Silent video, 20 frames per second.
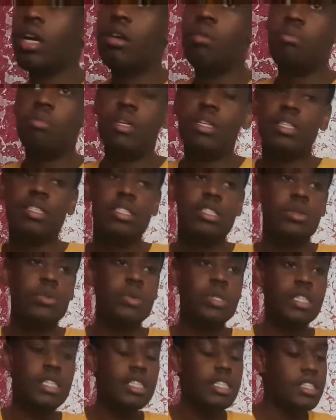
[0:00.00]
because it
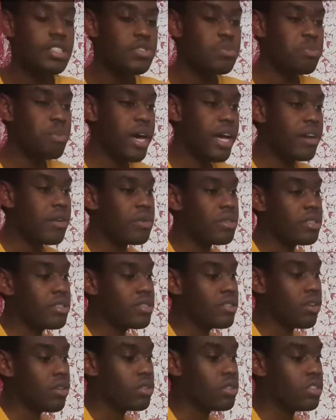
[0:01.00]
really doesn't matter what
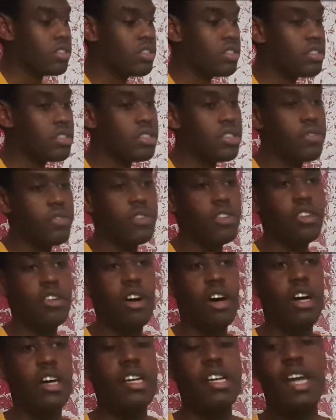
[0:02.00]
salt you use if you're
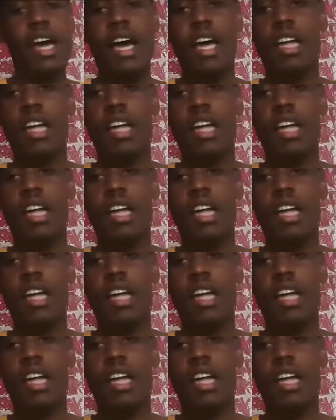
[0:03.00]
not going to